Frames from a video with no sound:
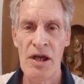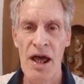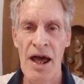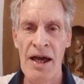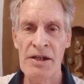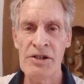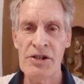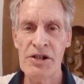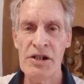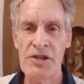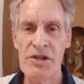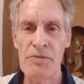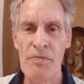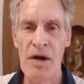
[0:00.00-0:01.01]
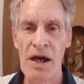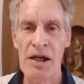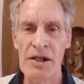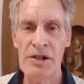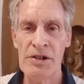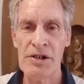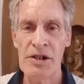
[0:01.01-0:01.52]
Actually, the
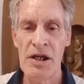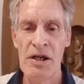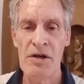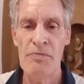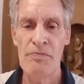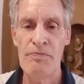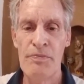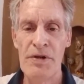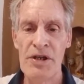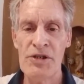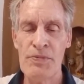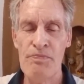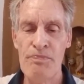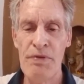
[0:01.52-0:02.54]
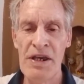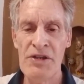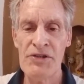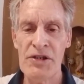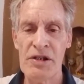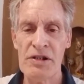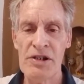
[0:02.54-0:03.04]
mind is
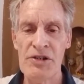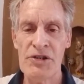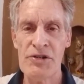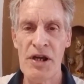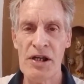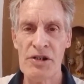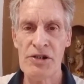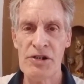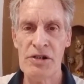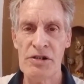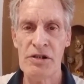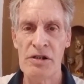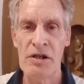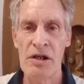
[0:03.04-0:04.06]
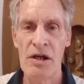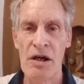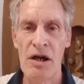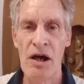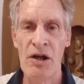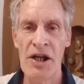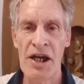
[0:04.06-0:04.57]
basically structured
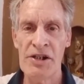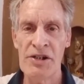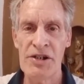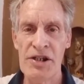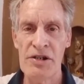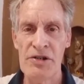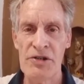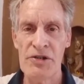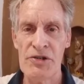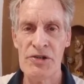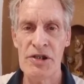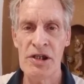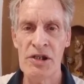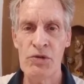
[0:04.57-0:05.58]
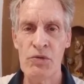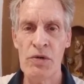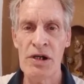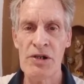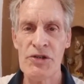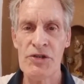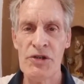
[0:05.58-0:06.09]
on ideas. It
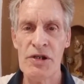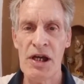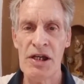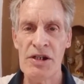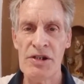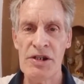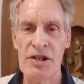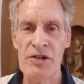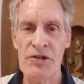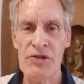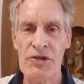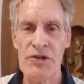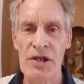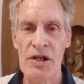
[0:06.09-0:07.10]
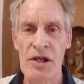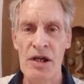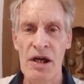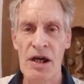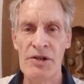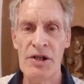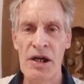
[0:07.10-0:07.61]
works on ideas,
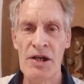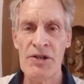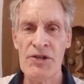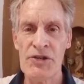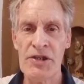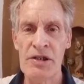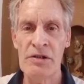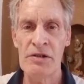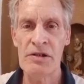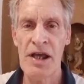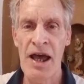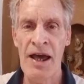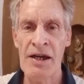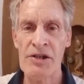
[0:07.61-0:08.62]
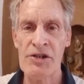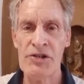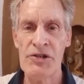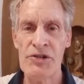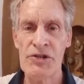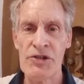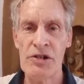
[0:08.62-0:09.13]
and our skilled
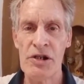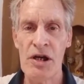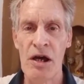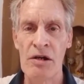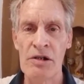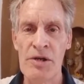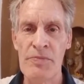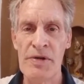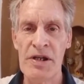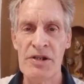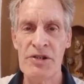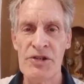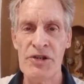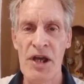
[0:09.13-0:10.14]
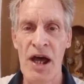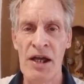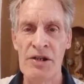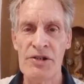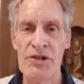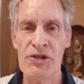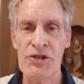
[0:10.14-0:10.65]
actions can only be
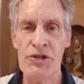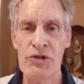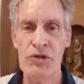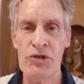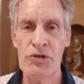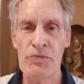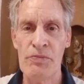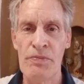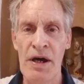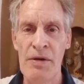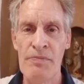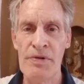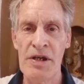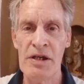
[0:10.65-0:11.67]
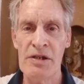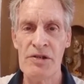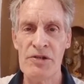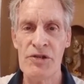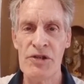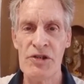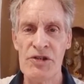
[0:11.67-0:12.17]
understood by being
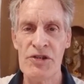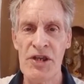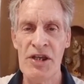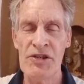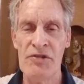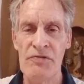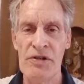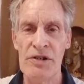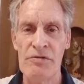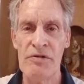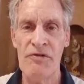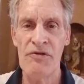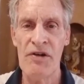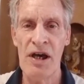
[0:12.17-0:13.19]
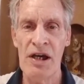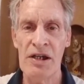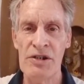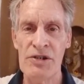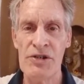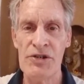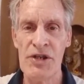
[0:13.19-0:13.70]
successively
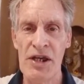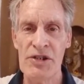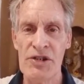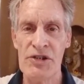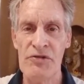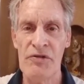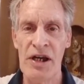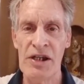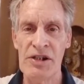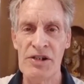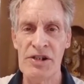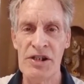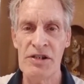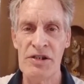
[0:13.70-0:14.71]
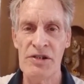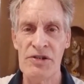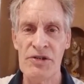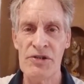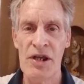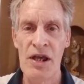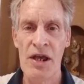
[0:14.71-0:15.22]
refined sets of
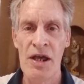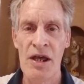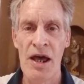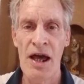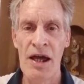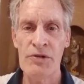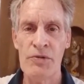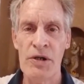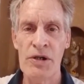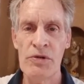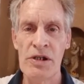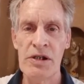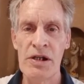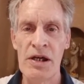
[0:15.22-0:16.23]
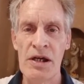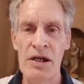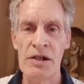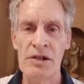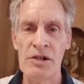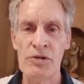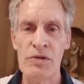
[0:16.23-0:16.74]
ideas. And when we
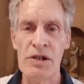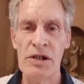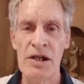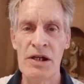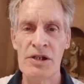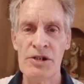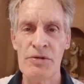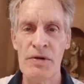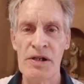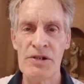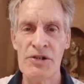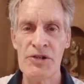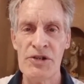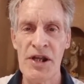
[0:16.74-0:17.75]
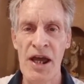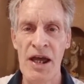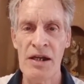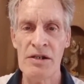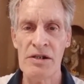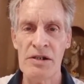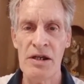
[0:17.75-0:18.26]
learn and we learn to
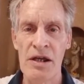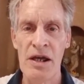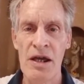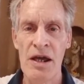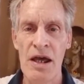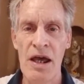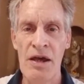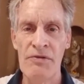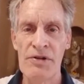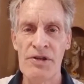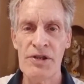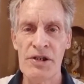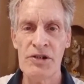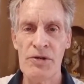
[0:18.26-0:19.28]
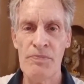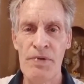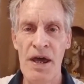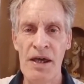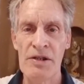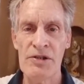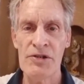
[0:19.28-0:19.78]
understand, everything
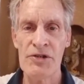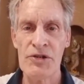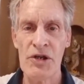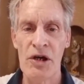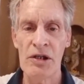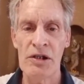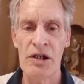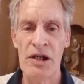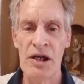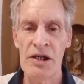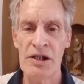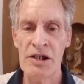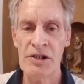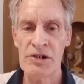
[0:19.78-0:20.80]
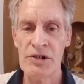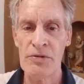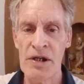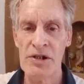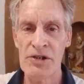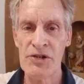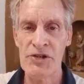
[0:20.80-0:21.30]
depends on learning to
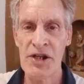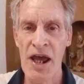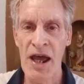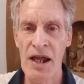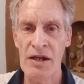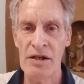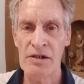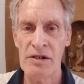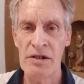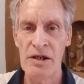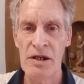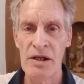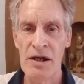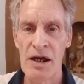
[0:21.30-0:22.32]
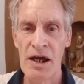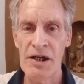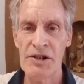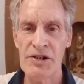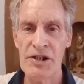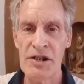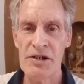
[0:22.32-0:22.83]
understand
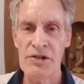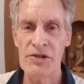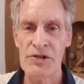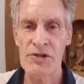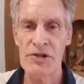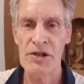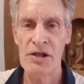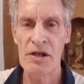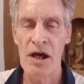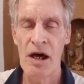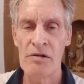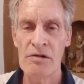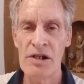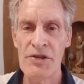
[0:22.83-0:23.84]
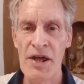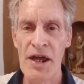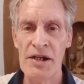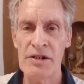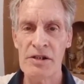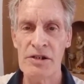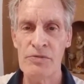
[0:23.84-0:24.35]
ideas. Only
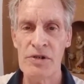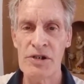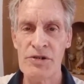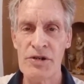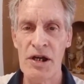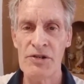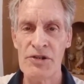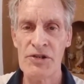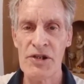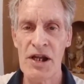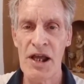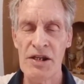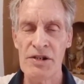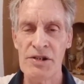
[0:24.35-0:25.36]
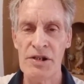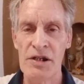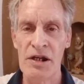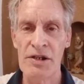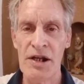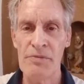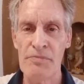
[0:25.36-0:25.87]
then can we translate
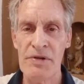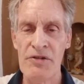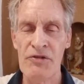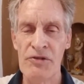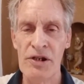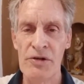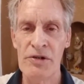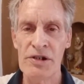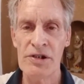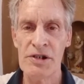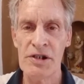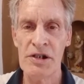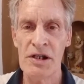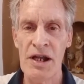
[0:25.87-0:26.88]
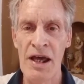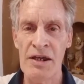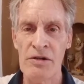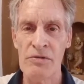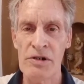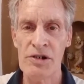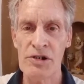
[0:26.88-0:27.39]
and be fluent in a
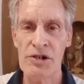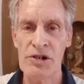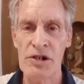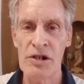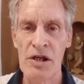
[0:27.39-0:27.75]
language.